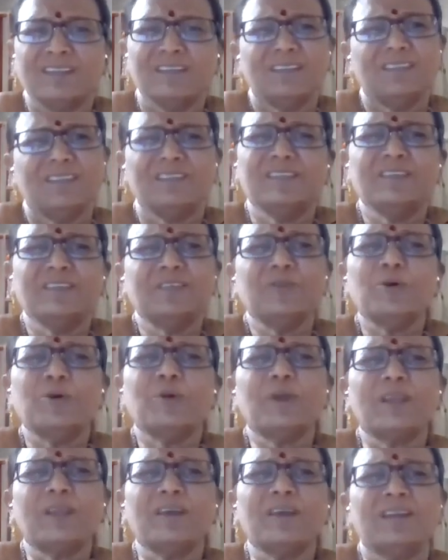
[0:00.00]

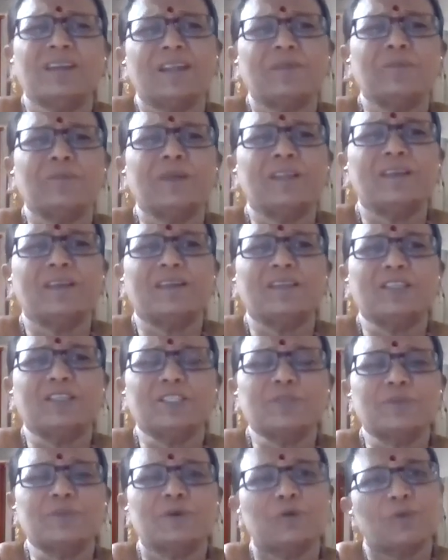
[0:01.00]
okay, let me read
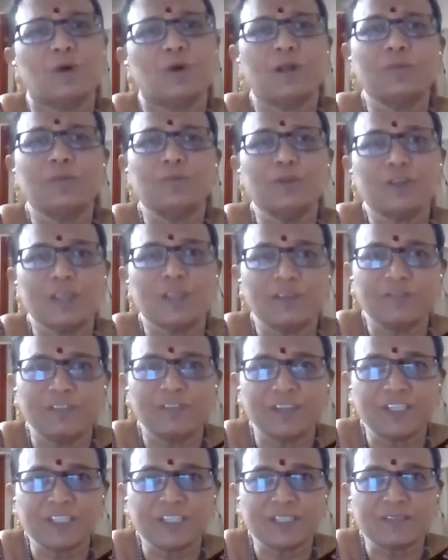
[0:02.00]
this book. One book he
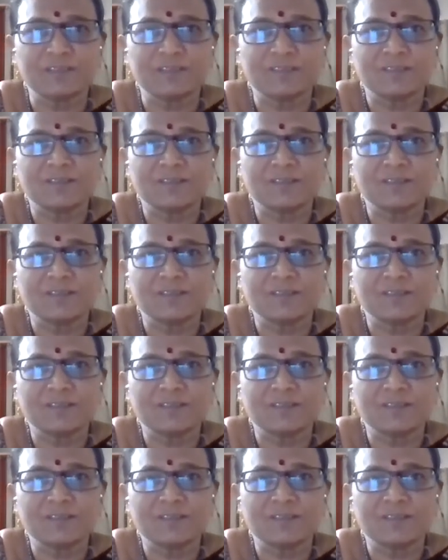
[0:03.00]
finishes.